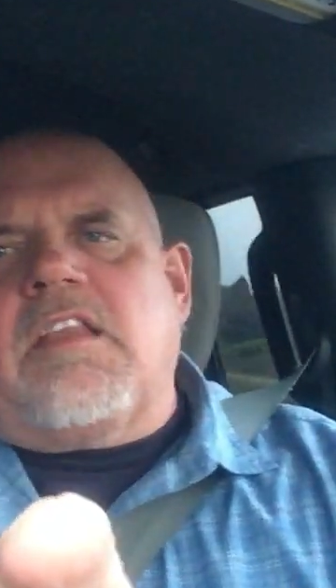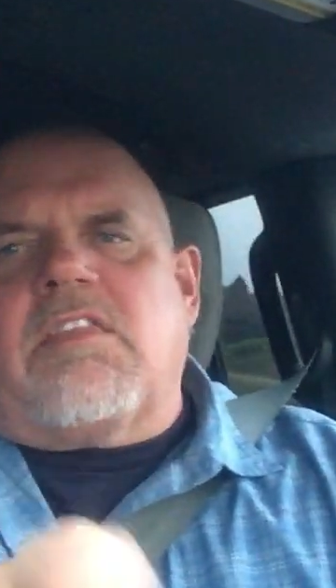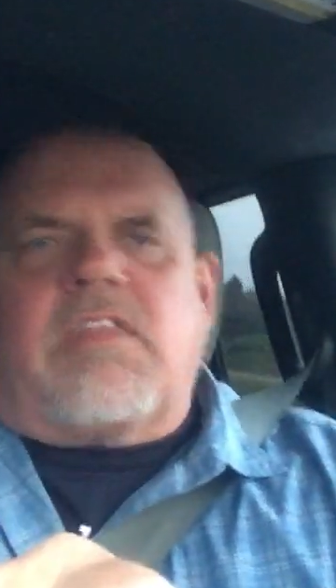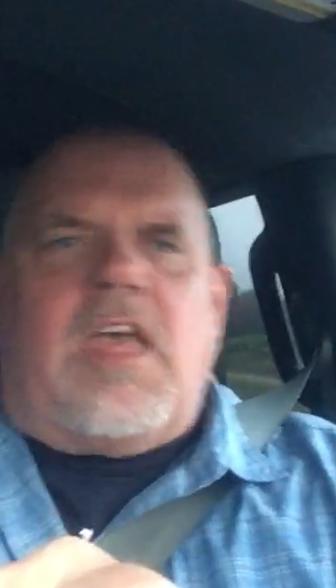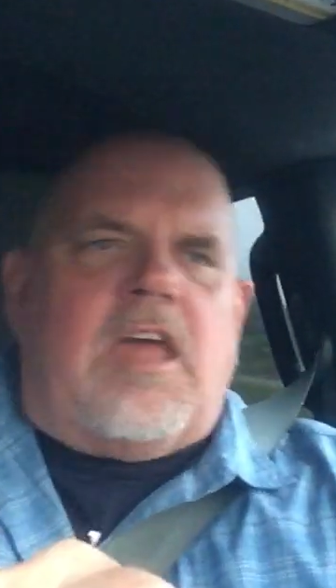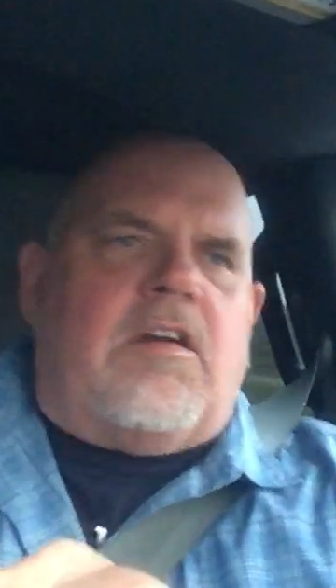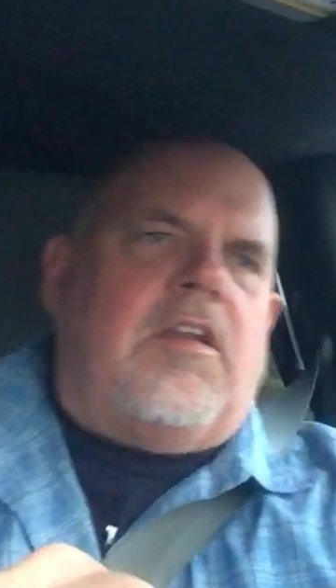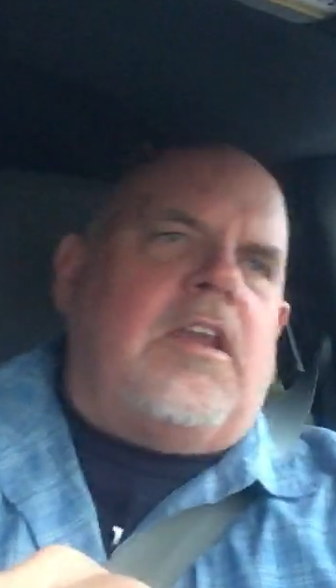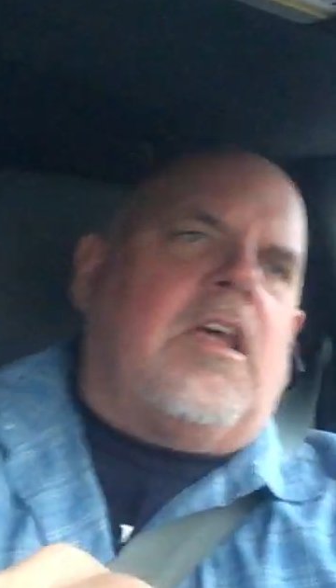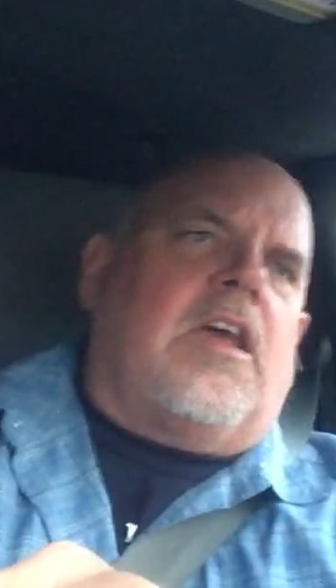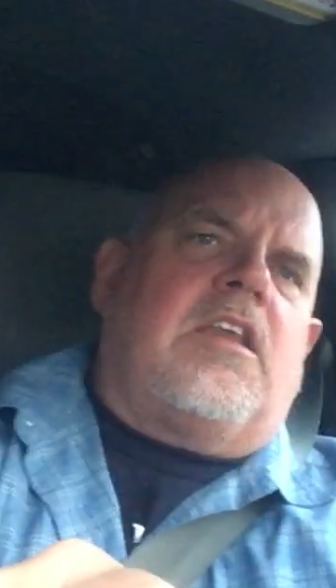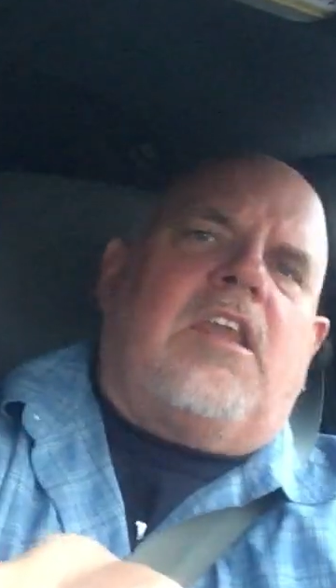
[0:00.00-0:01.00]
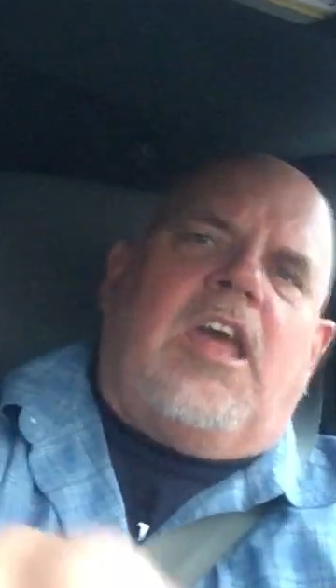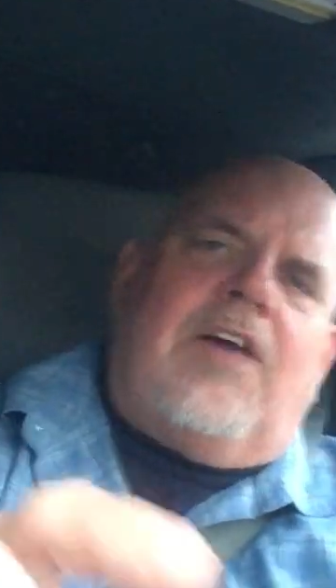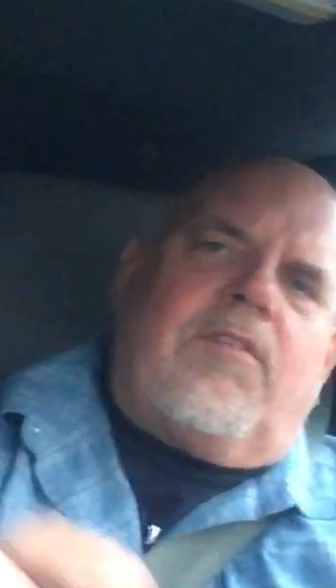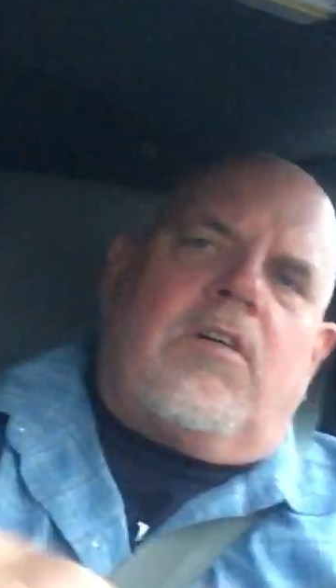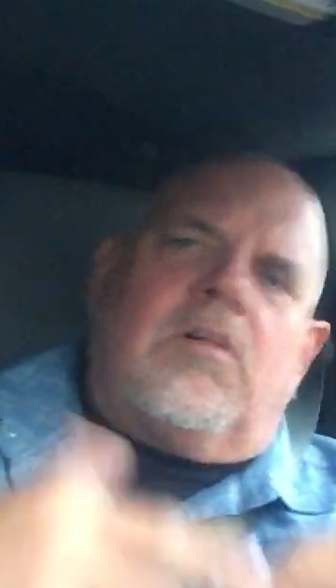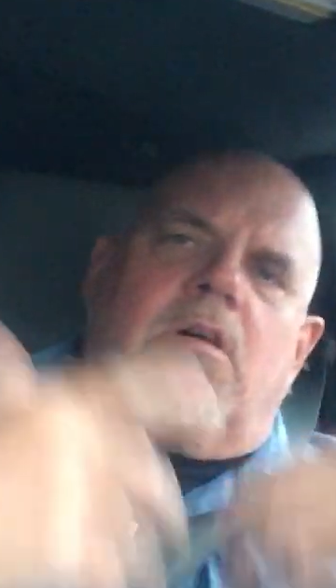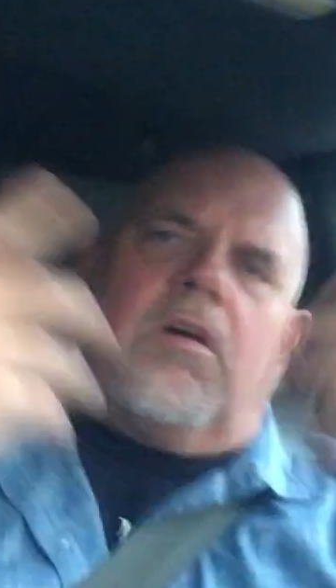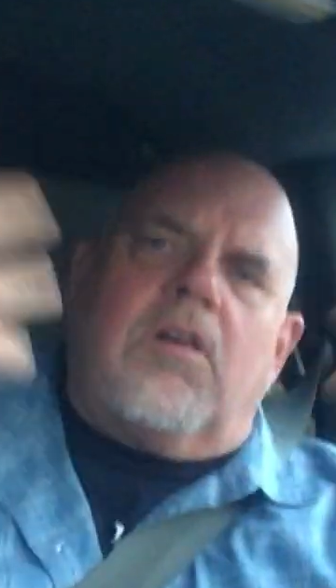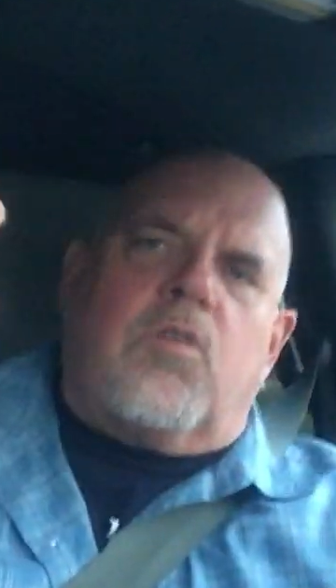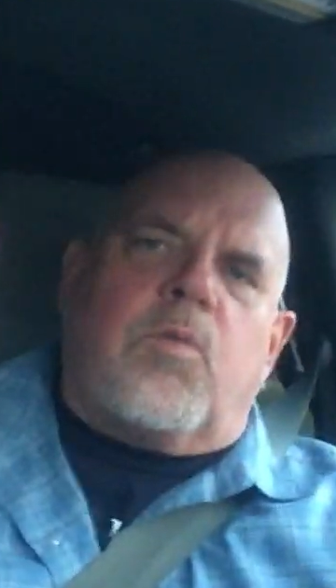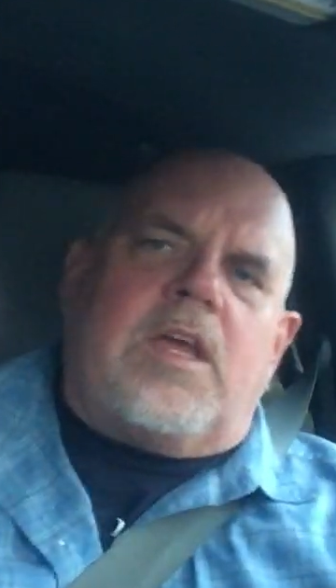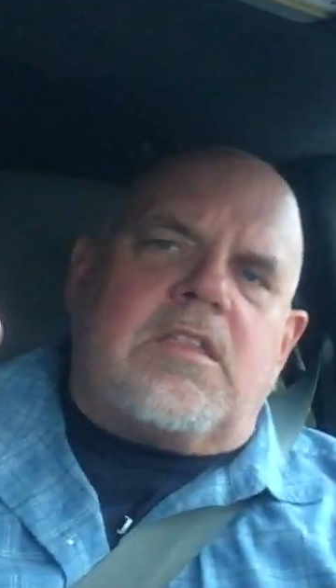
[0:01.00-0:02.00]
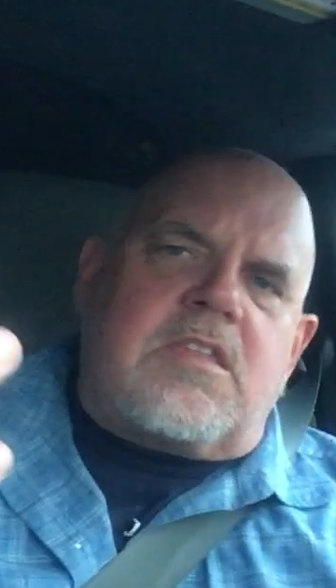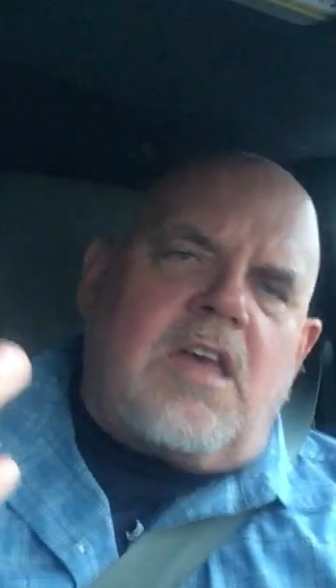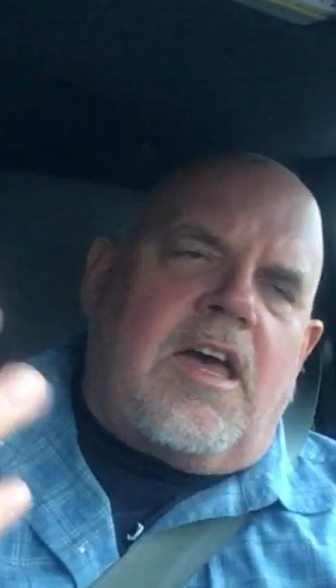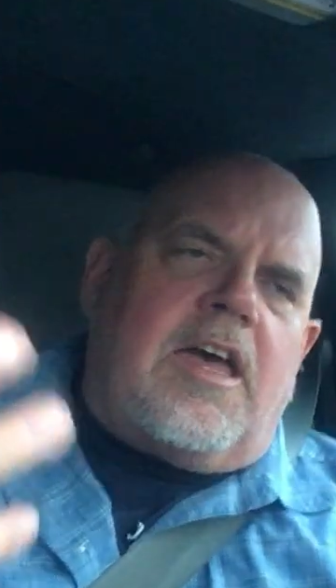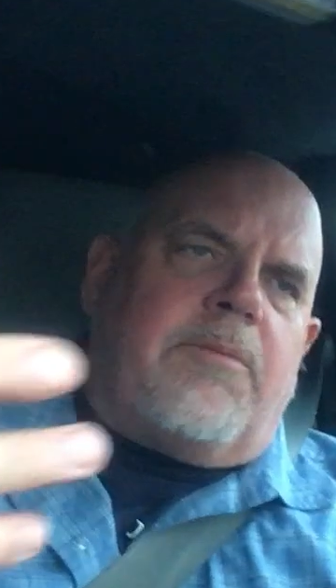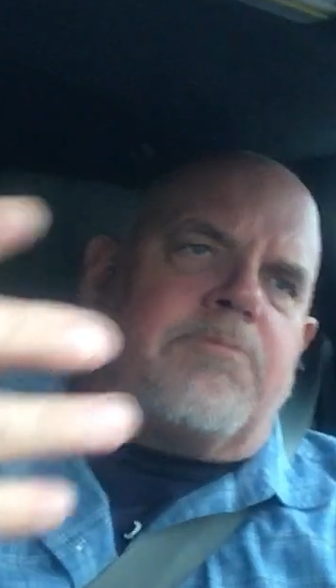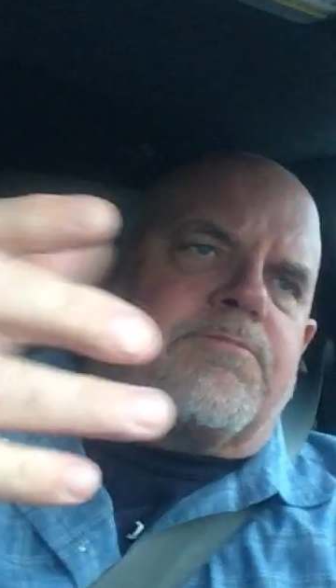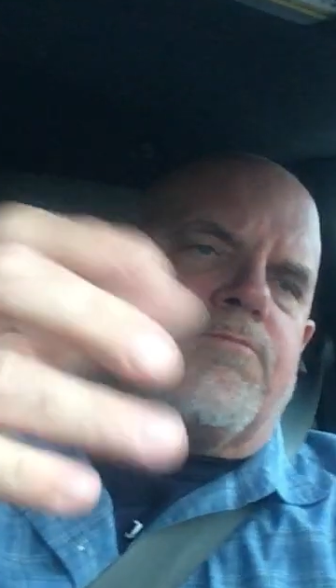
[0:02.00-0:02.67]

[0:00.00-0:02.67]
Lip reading: and Saturday night and have a great time.